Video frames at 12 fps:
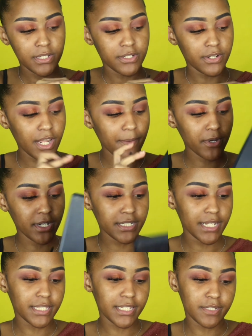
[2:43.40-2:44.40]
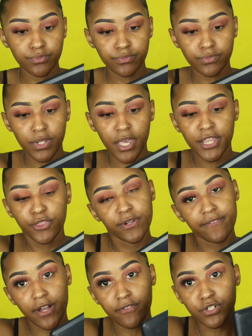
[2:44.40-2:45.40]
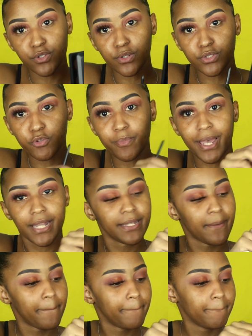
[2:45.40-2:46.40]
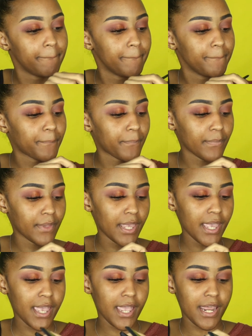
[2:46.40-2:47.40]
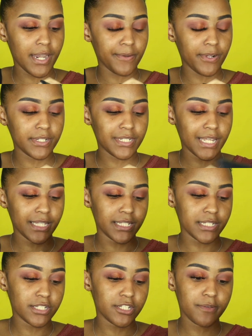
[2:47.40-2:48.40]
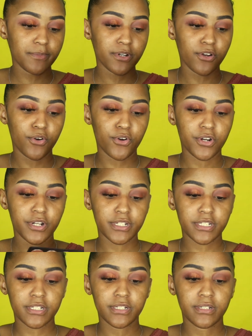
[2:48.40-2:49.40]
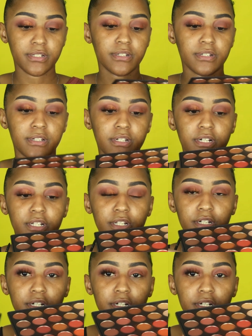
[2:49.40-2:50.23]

So now I'm gonna take this three five zero two palette, and I'm going to take this shimmer orange color,